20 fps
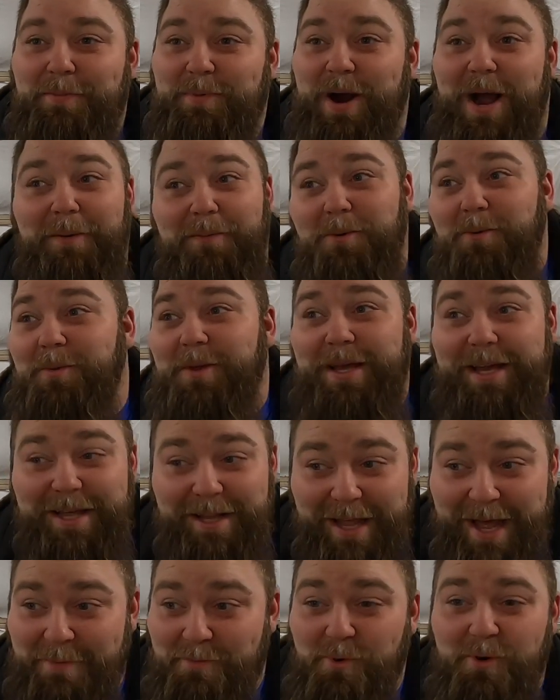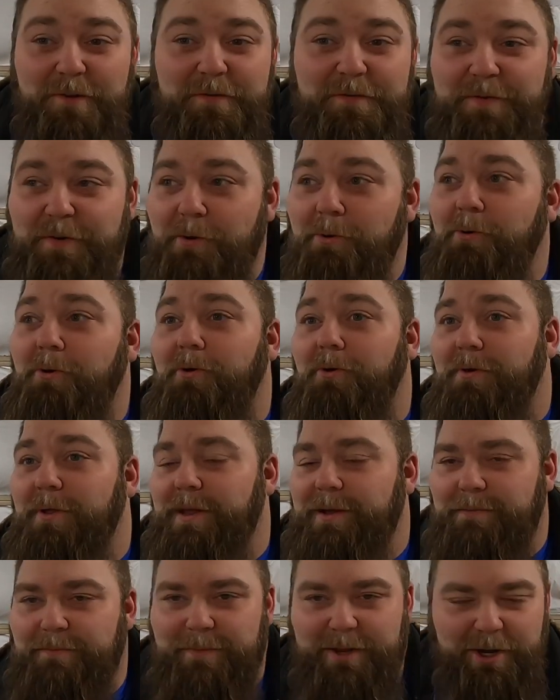Probably a lot more fuel
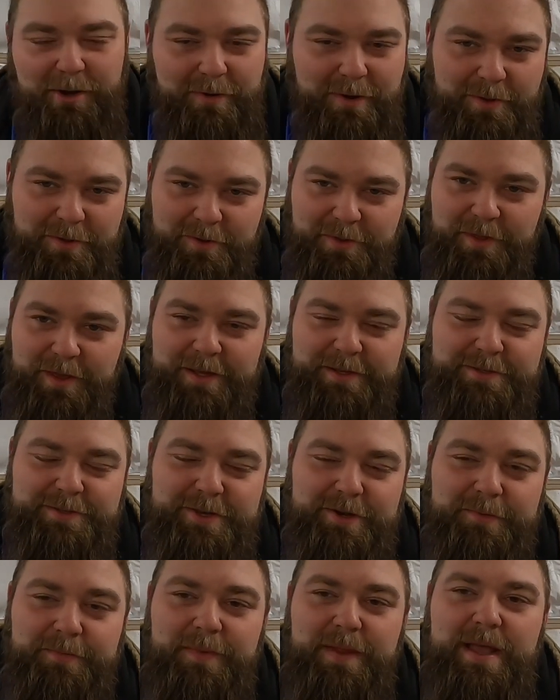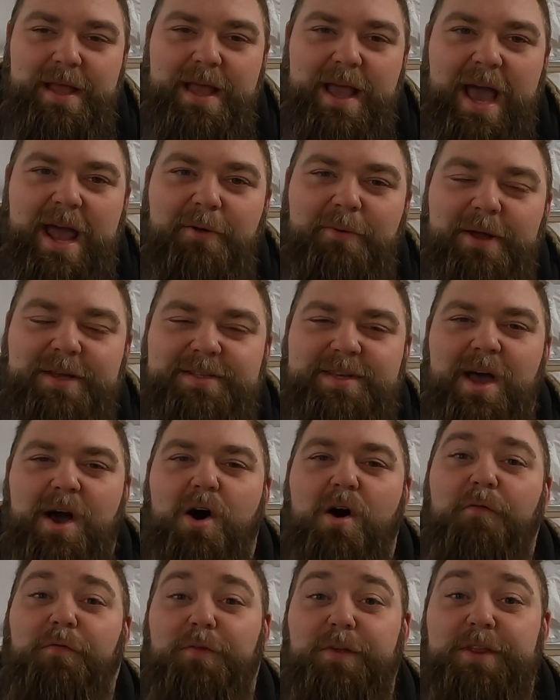and other things. So anyways,
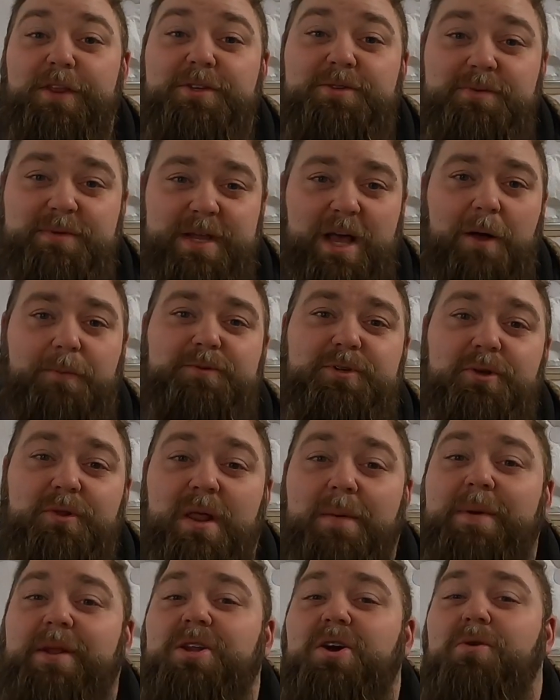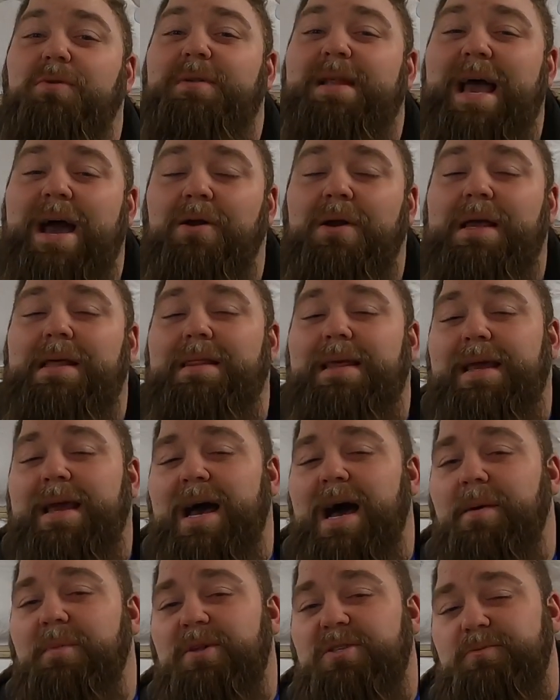hopefully this was a help to you. Let me know down in the
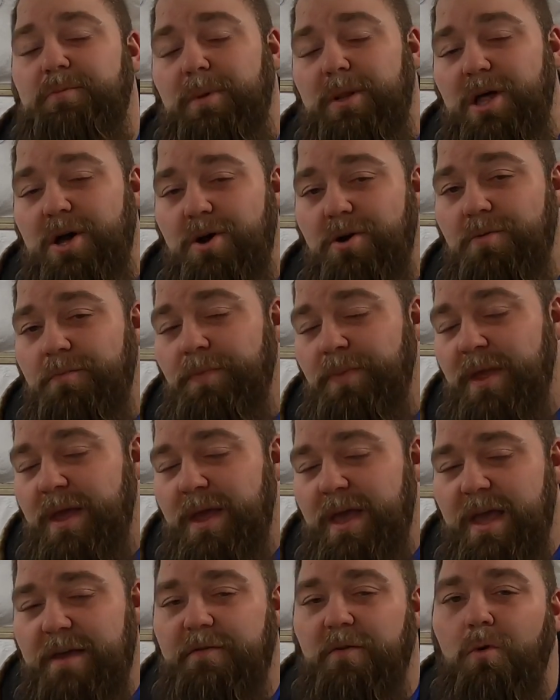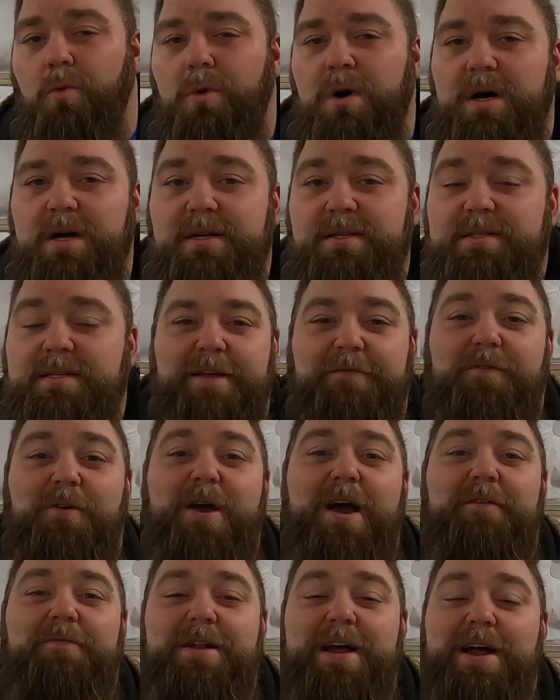comments below if it was. If
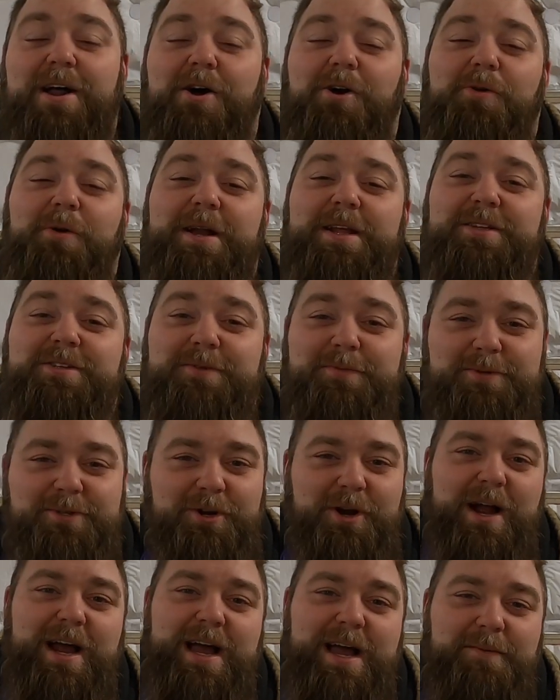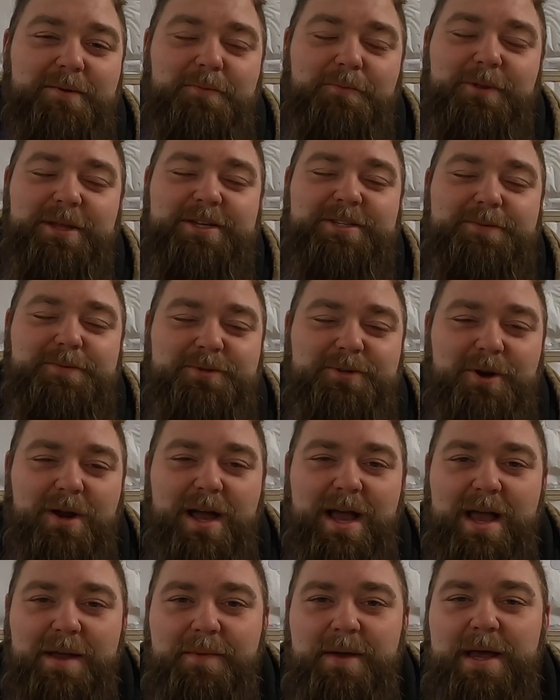you have not already subscribed, please
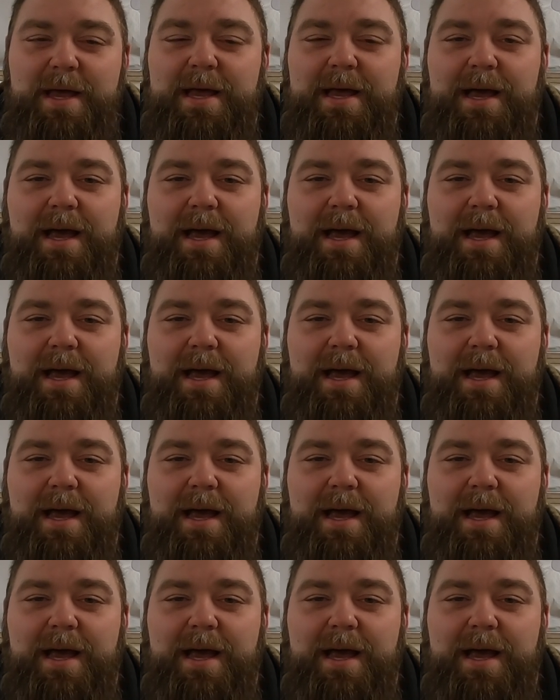subscribe.